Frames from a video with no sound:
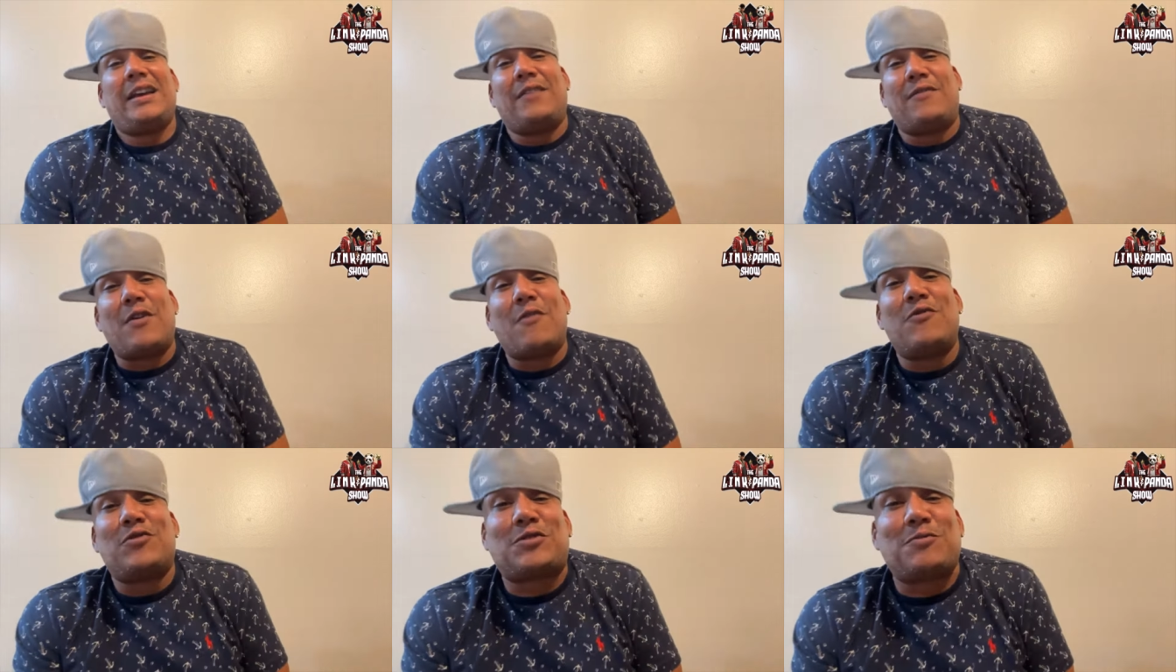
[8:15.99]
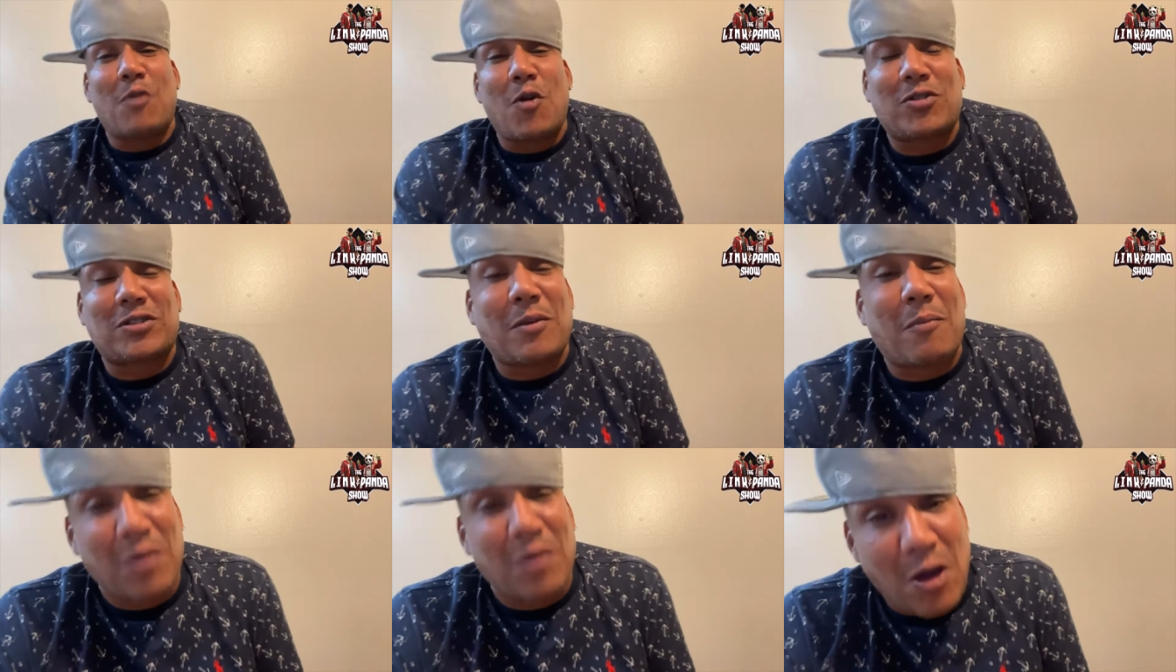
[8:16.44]
If you ever
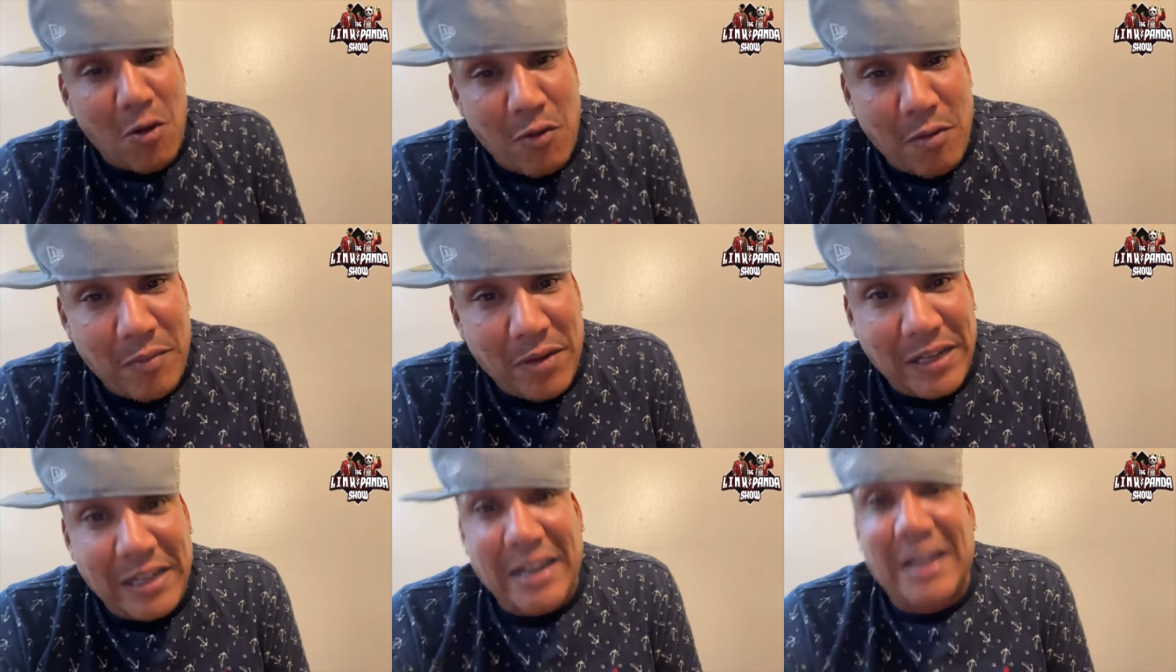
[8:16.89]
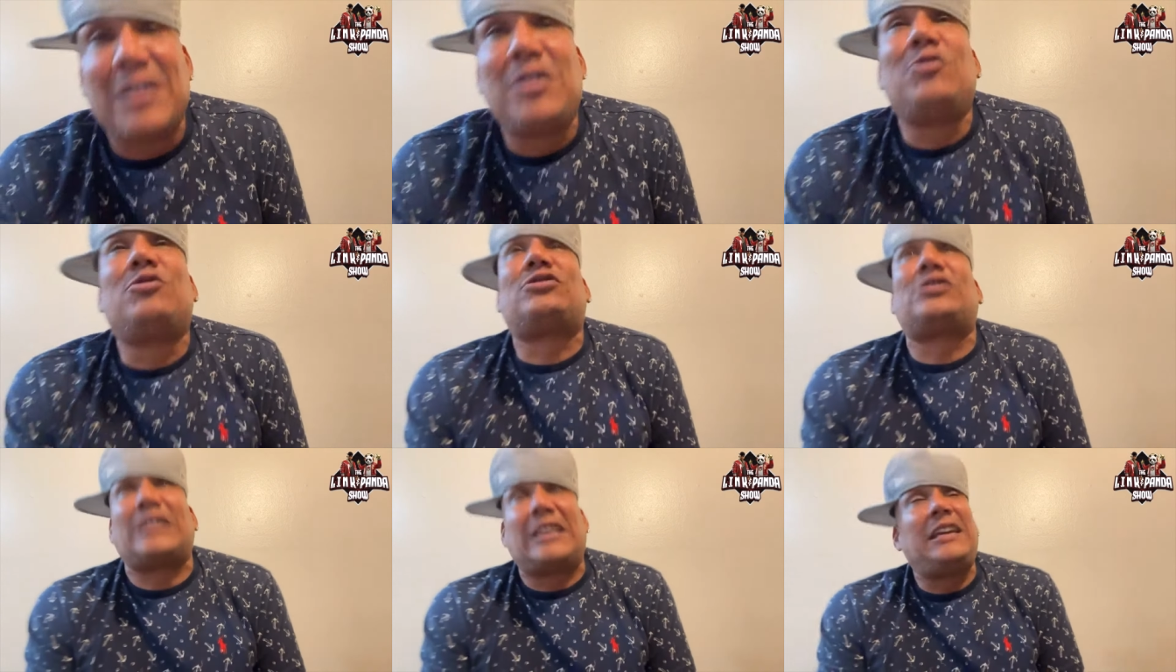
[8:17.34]
smoked a blunt with me, nigga,
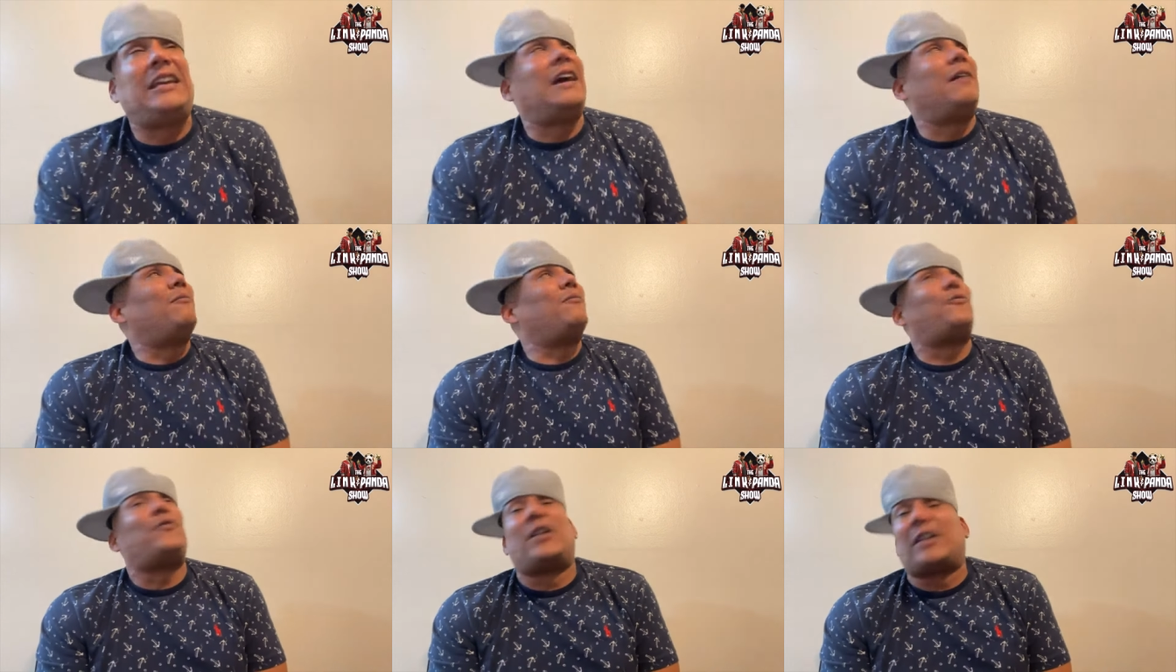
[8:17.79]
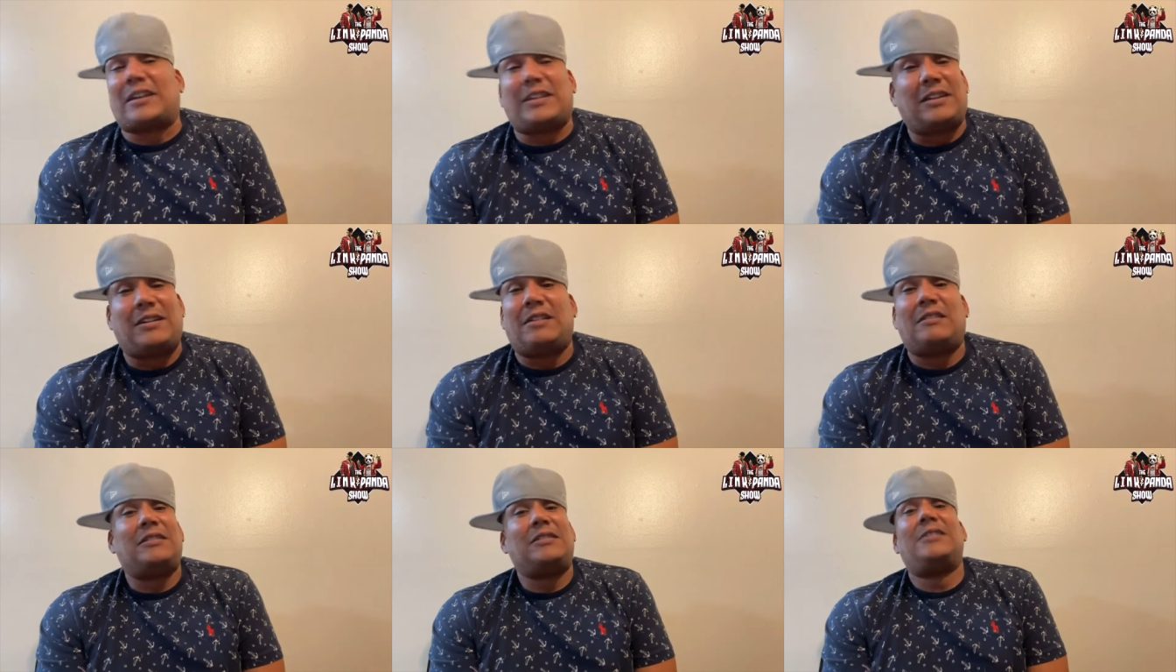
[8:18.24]
you see I'm
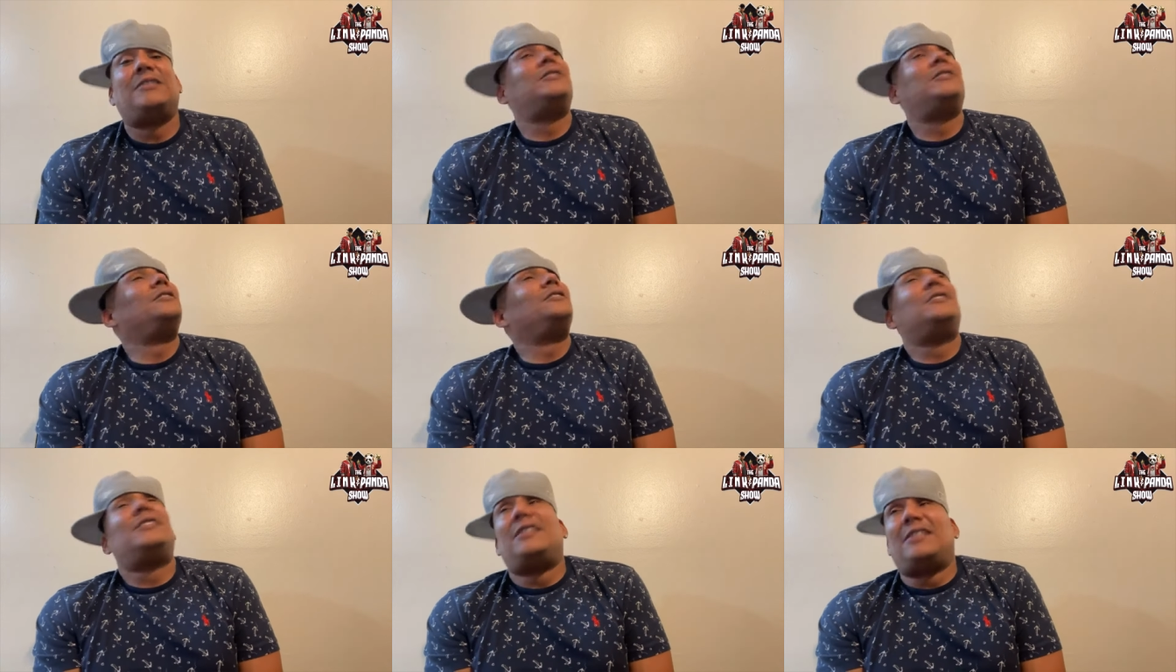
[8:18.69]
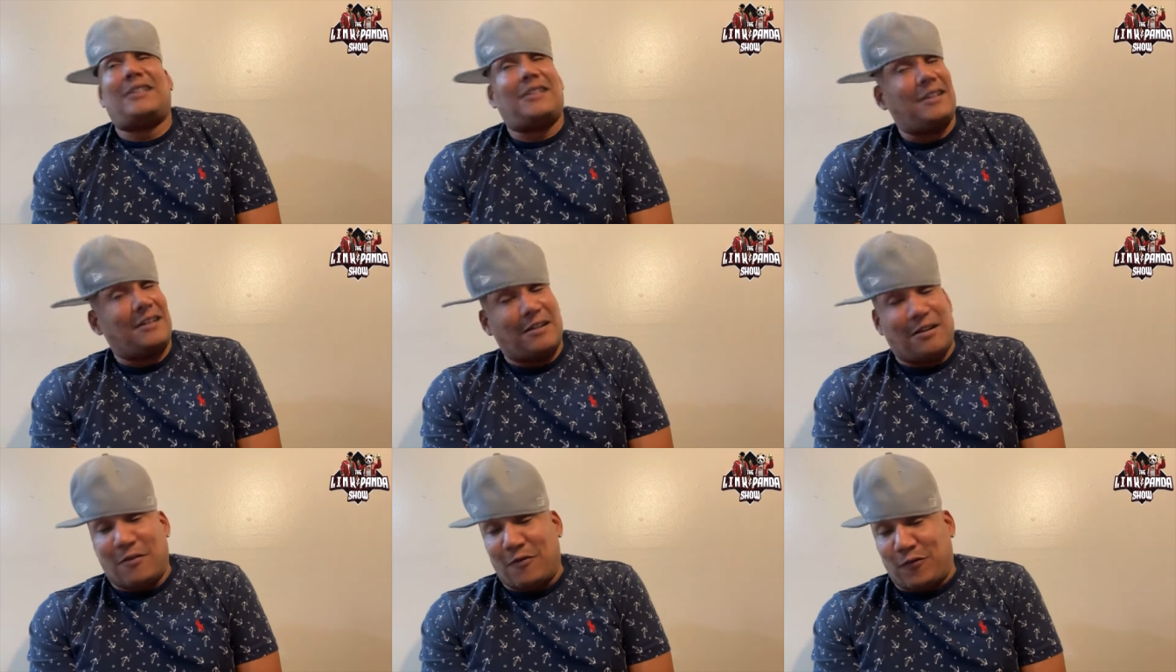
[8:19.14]
fucking
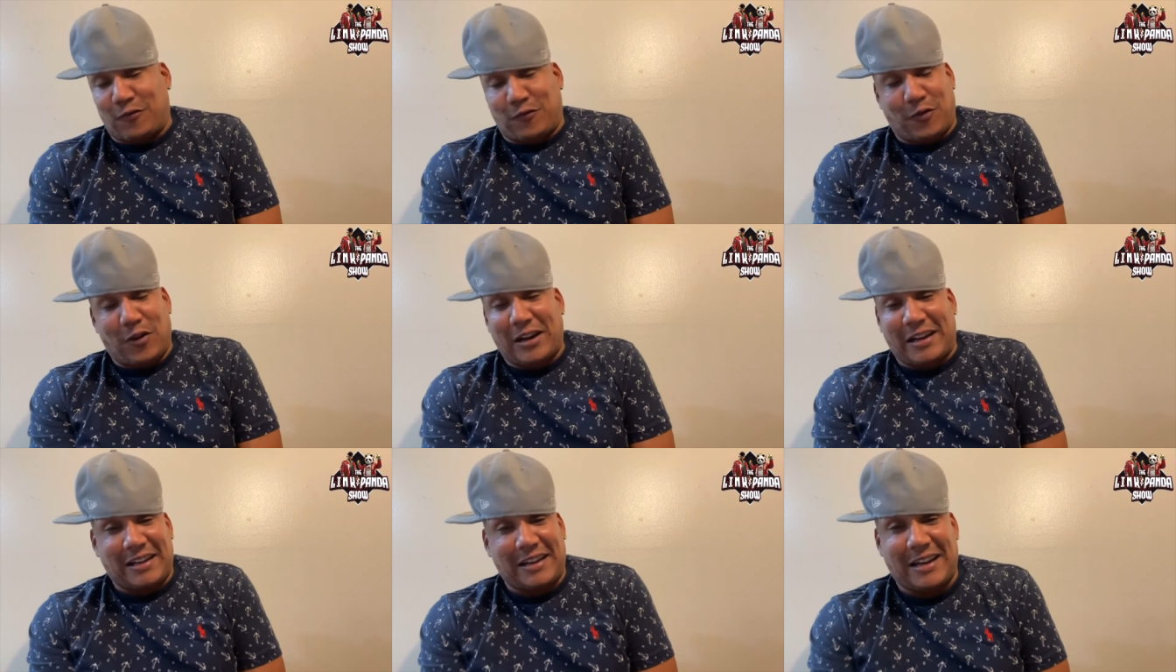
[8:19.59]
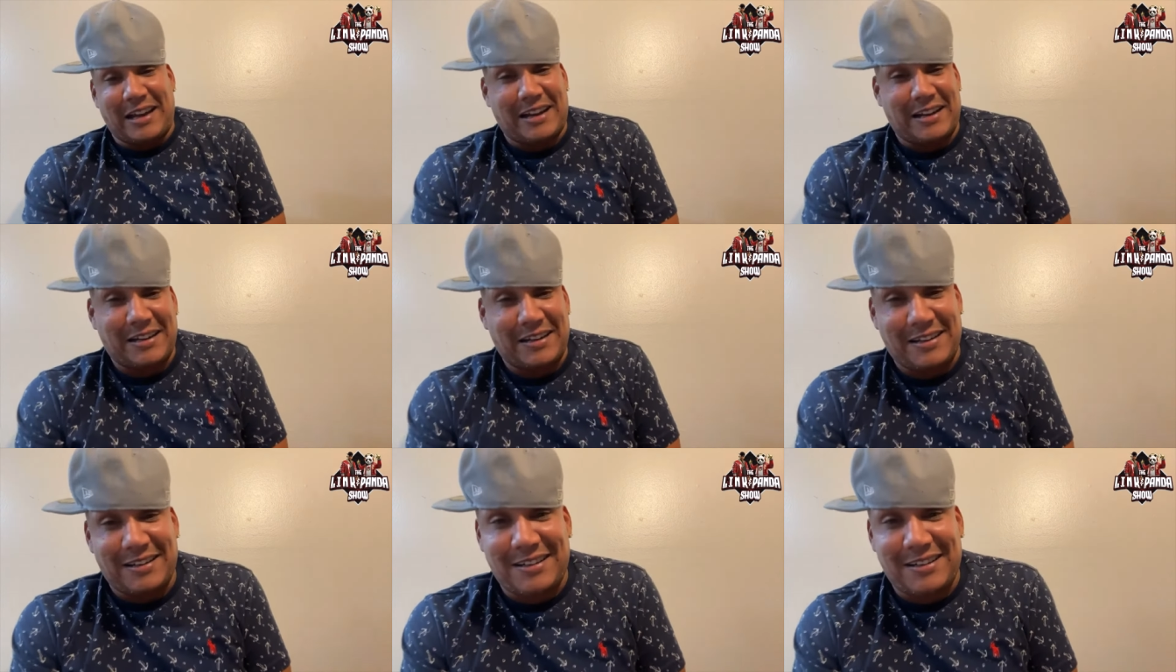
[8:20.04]
a, a fucking like